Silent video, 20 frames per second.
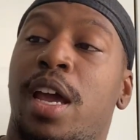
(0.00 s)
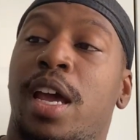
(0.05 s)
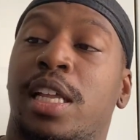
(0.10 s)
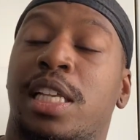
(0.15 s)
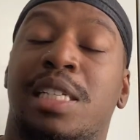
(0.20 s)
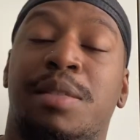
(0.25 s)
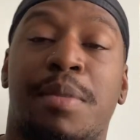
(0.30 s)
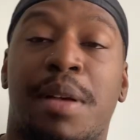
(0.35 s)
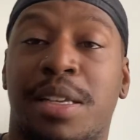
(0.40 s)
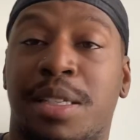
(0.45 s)
It
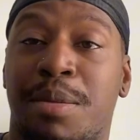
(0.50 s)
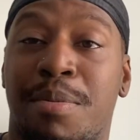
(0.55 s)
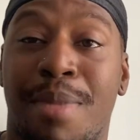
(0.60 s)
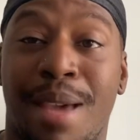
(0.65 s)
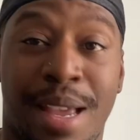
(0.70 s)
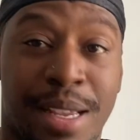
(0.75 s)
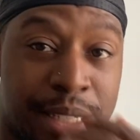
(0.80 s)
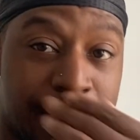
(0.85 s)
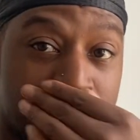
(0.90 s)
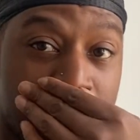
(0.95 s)
smells
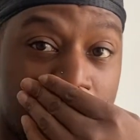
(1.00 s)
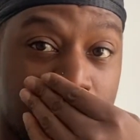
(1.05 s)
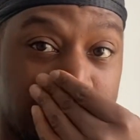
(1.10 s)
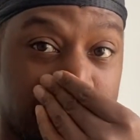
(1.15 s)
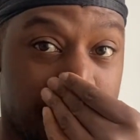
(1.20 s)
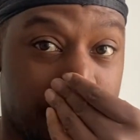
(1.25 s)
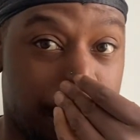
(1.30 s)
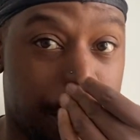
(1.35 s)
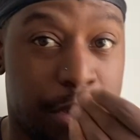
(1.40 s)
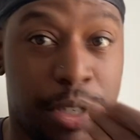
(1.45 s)
amazing. I've
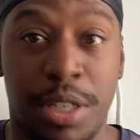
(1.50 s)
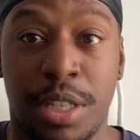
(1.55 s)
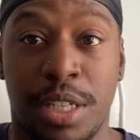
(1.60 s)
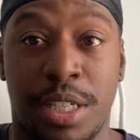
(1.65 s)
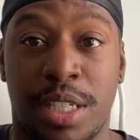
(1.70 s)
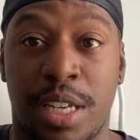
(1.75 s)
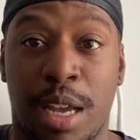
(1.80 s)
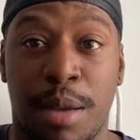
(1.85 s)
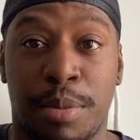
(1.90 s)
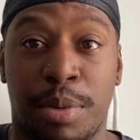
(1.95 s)
been using the
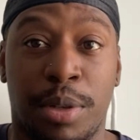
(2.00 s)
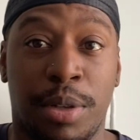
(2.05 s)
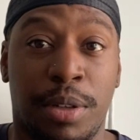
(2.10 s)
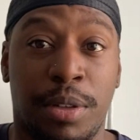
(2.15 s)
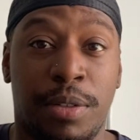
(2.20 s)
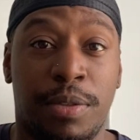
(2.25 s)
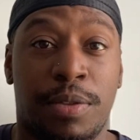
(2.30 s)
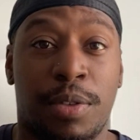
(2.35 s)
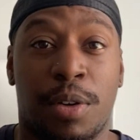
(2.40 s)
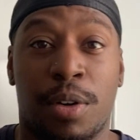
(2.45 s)

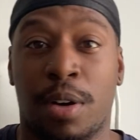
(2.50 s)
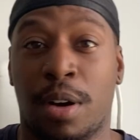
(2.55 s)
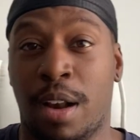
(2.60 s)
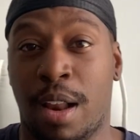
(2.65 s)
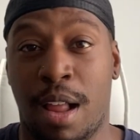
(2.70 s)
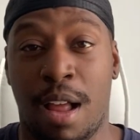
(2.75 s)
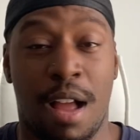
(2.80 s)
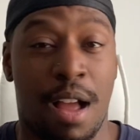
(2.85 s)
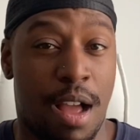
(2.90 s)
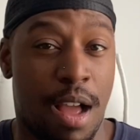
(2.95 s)
sample for
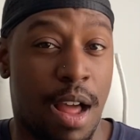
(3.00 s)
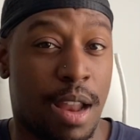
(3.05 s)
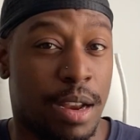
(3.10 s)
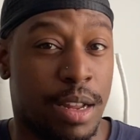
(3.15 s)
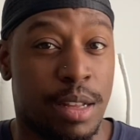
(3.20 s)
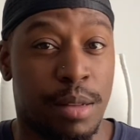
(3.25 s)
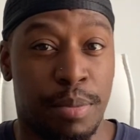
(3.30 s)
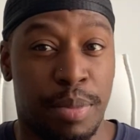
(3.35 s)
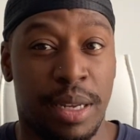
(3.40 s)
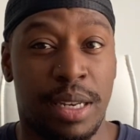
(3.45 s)
a
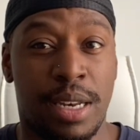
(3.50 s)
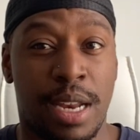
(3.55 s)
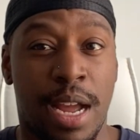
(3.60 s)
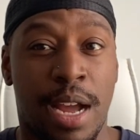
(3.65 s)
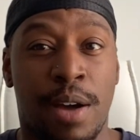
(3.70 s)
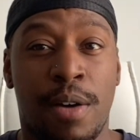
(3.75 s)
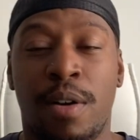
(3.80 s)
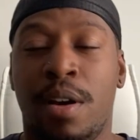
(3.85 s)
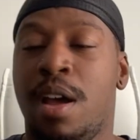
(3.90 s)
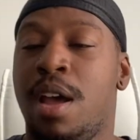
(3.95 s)
little bit
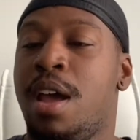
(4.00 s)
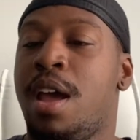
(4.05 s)
now,